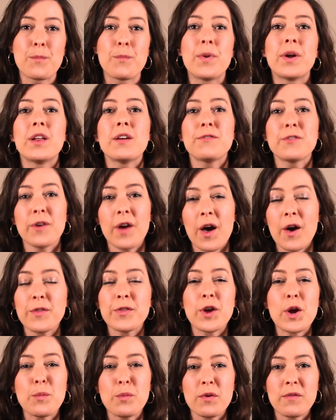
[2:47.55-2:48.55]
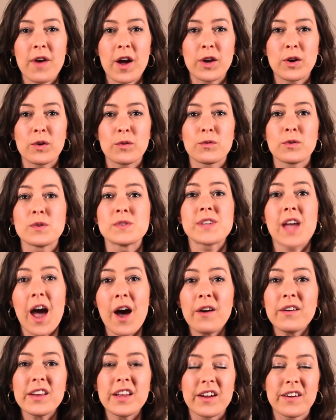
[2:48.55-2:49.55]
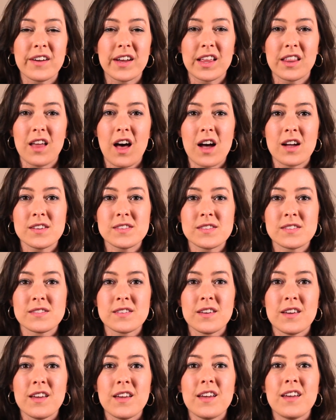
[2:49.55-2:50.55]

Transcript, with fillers: But if your healthcare provider rules out hearing loss,